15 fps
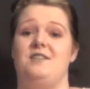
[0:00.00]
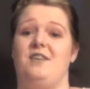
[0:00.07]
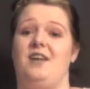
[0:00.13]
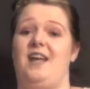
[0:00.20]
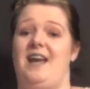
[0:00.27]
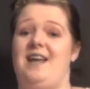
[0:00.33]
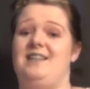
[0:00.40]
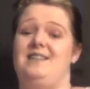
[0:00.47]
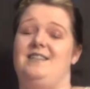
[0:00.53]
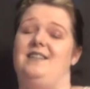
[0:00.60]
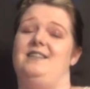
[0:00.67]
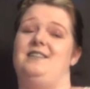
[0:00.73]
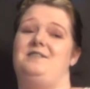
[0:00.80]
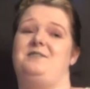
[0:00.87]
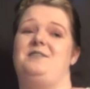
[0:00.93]
ever guessed
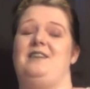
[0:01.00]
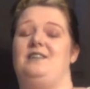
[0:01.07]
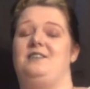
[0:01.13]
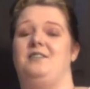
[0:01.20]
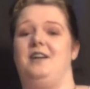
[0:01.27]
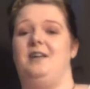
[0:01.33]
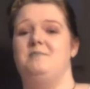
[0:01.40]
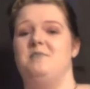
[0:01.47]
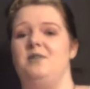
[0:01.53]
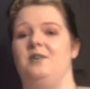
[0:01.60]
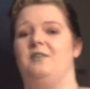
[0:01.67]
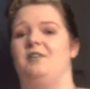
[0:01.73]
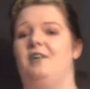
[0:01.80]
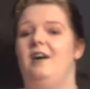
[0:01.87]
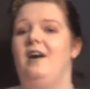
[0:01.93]
that this was Edgar Allan
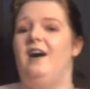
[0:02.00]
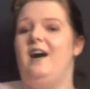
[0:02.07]
Poe.